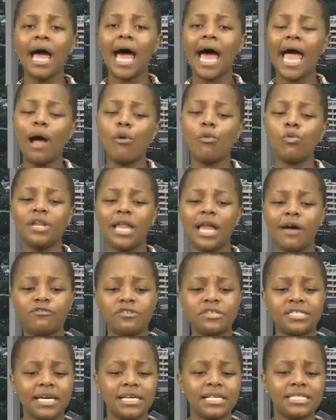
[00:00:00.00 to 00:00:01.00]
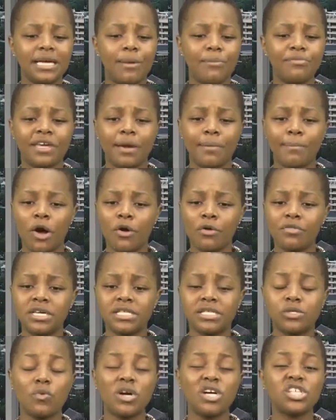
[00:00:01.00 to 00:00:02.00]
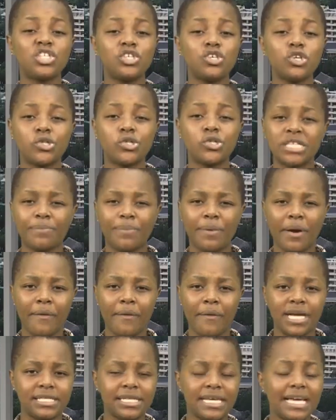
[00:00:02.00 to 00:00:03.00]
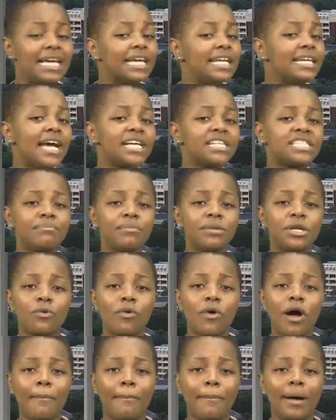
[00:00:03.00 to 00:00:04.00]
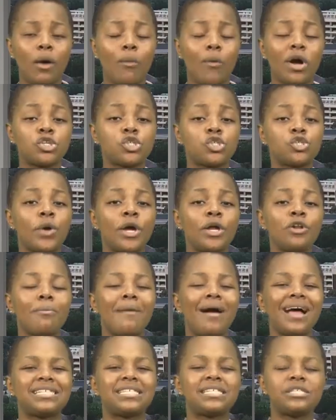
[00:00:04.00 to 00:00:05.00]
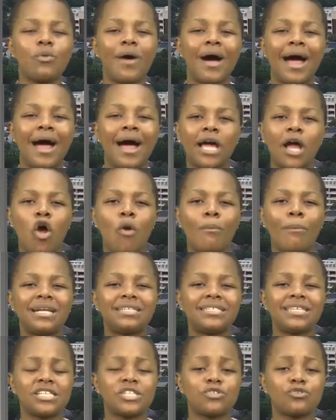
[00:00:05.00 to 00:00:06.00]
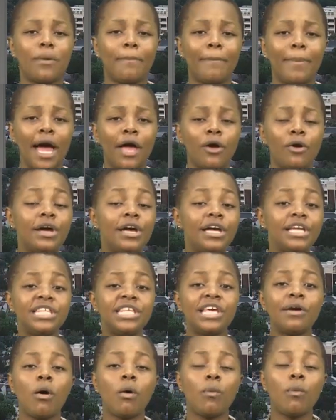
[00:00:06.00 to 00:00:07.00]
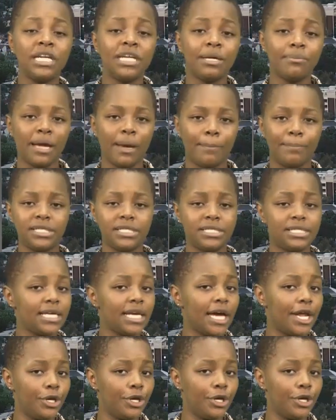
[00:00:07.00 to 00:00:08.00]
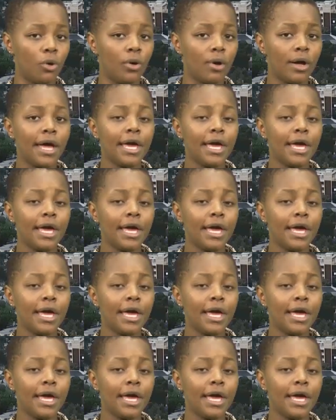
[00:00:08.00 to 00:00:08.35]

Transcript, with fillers: I would love to say something about this. Once you two separate doesn't mean kwamba watoto wenu basi waandago mateso ambayo nyie wawili mnapitia. No.